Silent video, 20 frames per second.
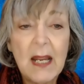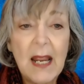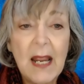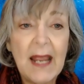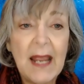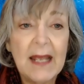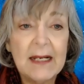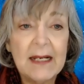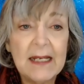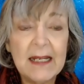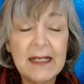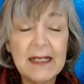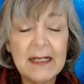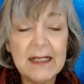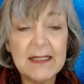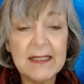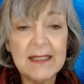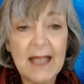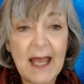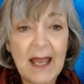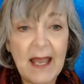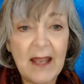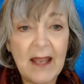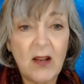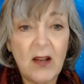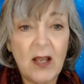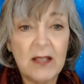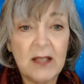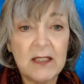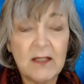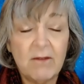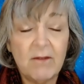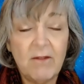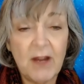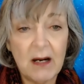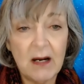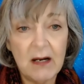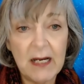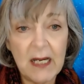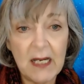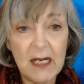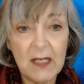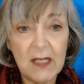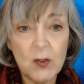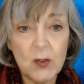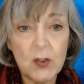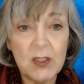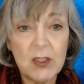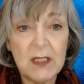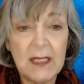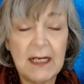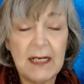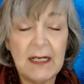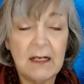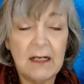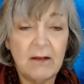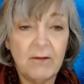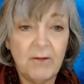And it's a very interesting